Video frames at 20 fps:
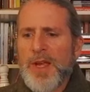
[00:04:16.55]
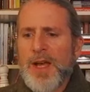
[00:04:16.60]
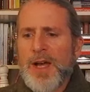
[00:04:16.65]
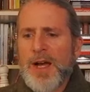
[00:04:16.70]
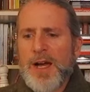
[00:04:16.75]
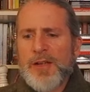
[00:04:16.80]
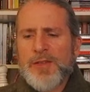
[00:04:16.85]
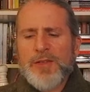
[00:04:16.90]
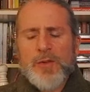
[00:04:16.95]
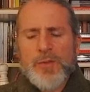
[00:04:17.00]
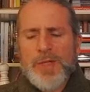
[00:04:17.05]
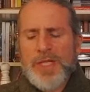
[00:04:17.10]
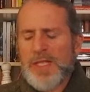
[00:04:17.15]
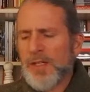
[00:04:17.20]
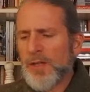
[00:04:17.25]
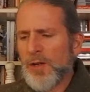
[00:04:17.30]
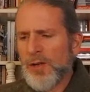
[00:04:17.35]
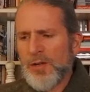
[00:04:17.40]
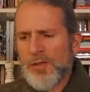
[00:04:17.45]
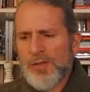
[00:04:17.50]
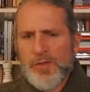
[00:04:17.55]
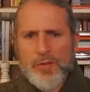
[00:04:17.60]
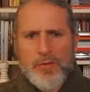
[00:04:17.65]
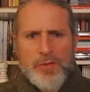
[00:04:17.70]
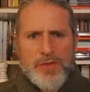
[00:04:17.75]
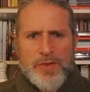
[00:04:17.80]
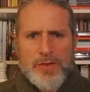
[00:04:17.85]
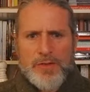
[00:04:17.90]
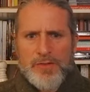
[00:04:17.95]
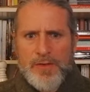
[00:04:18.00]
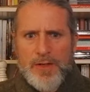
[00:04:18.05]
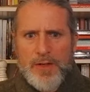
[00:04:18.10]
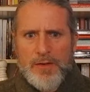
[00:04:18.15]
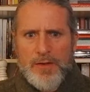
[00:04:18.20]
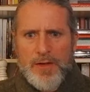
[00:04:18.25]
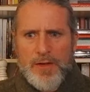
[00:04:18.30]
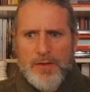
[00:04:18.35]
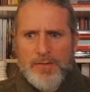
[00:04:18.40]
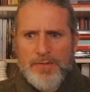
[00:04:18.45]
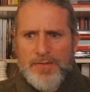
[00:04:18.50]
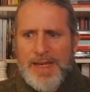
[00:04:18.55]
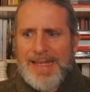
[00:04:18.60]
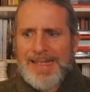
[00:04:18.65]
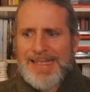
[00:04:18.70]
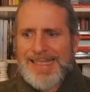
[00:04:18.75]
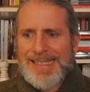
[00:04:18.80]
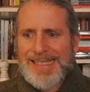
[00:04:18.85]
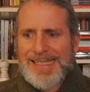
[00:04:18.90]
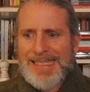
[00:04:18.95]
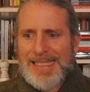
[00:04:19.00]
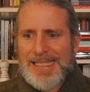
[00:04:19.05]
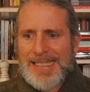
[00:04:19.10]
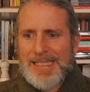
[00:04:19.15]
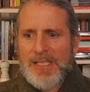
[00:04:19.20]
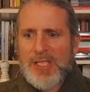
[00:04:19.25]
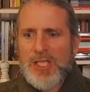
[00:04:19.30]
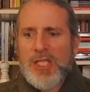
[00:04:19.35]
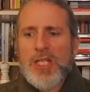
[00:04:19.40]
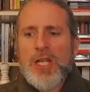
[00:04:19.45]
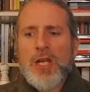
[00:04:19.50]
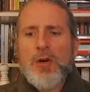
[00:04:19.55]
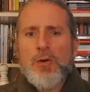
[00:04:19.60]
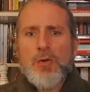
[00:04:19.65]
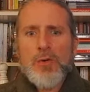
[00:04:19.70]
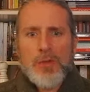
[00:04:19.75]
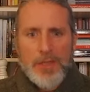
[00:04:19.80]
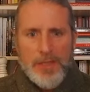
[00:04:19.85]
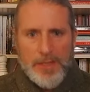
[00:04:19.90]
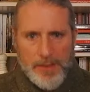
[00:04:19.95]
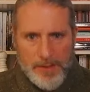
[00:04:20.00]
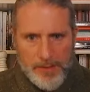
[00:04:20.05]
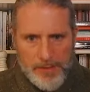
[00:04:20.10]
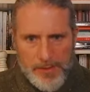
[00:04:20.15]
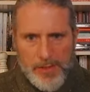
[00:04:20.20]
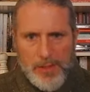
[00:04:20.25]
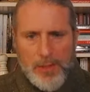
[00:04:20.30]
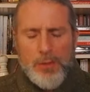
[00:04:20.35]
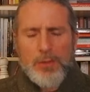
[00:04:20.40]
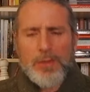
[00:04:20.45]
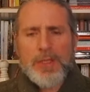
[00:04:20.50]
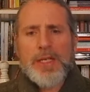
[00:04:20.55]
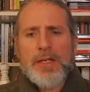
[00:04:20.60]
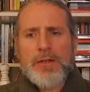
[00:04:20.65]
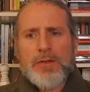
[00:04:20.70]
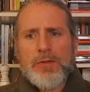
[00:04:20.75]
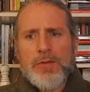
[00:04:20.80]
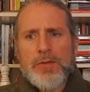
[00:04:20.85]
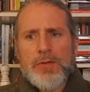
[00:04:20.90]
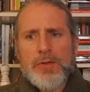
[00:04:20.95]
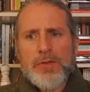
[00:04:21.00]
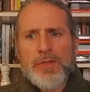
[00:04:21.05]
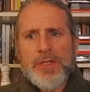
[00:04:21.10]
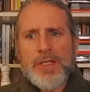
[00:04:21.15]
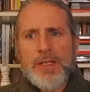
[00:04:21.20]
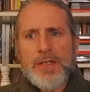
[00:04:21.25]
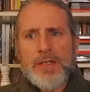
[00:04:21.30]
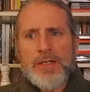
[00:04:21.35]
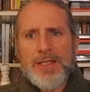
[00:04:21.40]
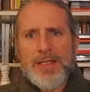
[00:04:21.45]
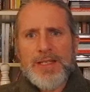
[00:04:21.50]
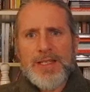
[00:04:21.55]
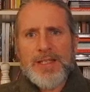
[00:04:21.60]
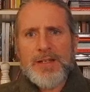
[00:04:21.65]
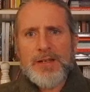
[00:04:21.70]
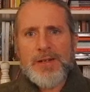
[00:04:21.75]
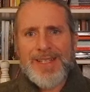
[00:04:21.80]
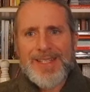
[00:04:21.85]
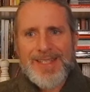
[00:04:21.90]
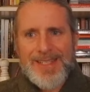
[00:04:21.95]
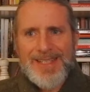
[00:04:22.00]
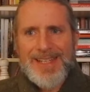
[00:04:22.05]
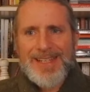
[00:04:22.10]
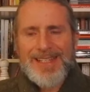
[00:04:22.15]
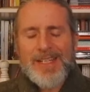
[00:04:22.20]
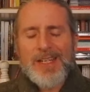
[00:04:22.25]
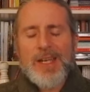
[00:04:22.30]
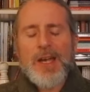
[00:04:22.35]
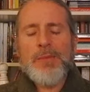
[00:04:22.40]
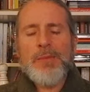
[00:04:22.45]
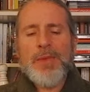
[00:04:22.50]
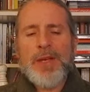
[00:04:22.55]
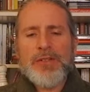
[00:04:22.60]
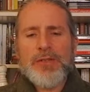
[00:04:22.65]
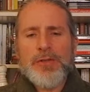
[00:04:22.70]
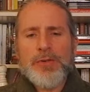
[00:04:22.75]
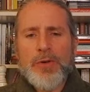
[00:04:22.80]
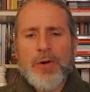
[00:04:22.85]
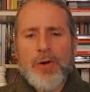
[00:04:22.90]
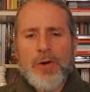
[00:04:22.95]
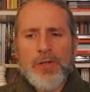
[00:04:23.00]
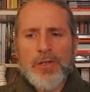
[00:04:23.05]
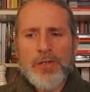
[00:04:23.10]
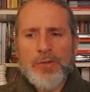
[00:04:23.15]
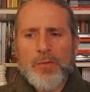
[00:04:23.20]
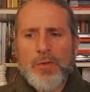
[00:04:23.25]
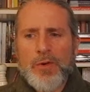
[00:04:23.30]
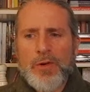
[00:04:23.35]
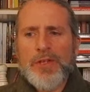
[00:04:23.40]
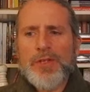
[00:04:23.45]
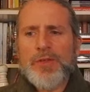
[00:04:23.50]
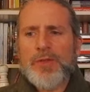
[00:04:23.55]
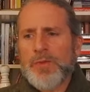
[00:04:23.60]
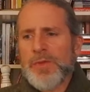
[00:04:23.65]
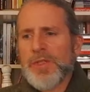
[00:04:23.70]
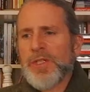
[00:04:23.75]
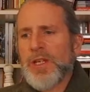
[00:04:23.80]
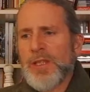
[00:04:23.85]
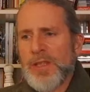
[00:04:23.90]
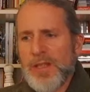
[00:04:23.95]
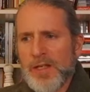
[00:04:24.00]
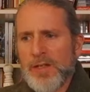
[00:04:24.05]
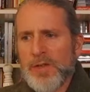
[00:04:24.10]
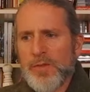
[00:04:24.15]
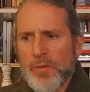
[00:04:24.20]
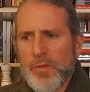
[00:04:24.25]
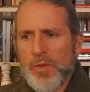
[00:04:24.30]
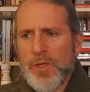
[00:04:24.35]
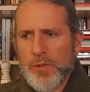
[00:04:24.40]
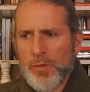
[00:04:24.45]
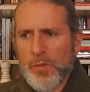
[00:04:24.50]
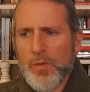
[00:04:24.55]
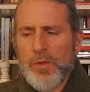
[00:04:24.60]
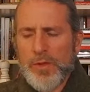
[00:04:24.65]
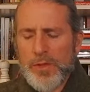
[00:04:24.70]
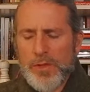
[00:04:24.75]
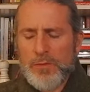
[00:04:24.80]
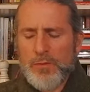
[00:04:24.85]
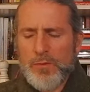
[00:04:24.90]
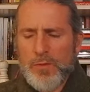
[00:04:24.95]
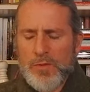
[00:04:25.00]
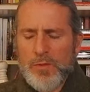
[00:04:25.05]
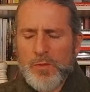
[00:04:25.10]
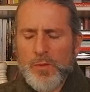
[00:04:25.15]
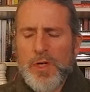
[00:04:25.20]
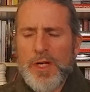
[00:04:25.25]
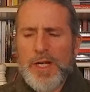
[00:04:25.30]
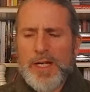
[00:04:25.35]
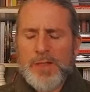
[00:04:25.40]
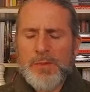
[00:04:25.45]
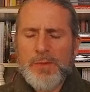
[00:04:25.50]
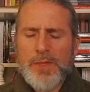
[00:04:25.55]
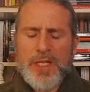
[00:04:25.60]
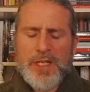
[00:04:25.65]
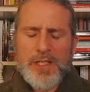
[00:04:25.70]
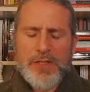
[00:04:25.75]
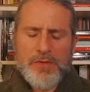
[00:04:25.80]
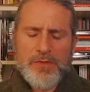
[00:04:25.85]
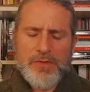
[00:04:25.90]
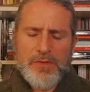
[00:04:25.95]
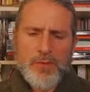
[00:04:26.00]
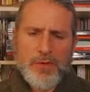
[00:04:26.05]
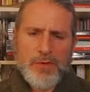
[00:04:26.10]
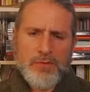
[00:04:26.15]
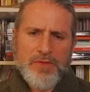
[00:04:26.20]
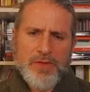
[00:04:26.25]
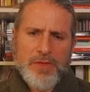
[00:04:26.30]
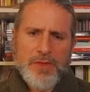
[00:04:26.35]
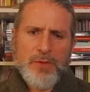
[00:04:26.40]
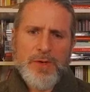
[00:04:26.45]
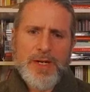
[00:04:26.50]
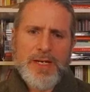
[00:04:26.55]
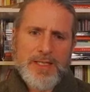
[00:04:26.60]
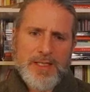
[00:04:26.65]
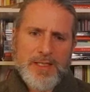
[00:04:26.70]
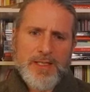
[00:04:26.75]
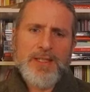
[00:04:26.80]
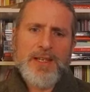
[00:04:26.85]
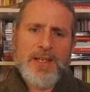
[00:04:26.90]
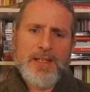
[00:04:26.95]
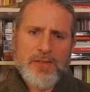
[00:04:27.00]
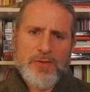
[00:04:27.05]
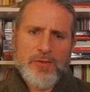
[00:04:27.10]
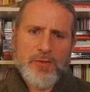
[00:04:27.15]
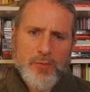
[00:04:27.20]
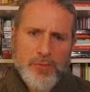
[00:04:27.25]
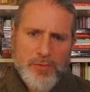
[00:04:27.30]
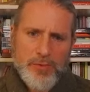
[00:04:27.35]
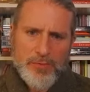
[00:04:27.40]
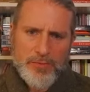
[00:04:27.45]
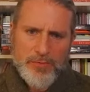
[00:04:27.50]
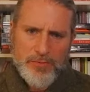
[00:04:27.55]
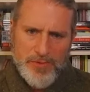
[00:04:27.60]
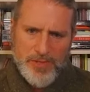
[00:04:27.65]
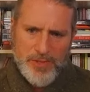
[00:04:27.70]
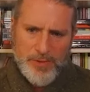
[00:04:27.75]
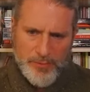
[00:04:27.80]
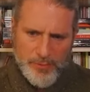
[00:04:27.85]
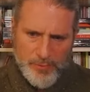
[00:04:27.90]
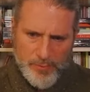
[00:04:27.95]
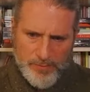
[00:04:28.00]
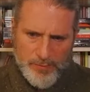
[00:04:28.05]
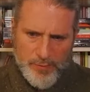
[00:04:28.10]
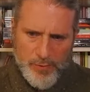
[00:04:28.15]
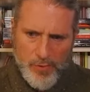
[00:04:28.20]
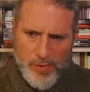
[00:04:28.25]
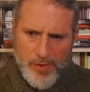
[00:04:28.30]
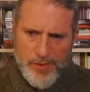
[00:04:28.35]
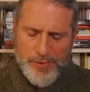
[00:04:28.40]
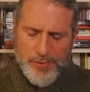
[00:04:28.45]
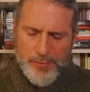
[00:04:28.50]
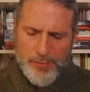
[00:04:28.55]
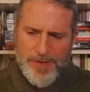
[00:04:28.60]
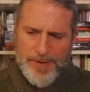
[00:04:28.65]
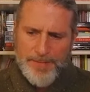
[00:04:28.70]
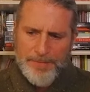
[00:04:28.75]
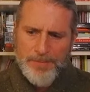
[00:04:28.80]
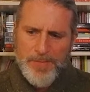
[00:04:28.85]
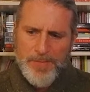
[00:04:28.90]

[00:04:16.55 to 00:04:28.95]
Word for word: Uh, so we see all sorts of, of, of, fantasy slowly, slowly introduced into the series. It doesn't come at you all at once, which I think is, is one, one explanation for, for the great success. It sort of, series sort of draws you in.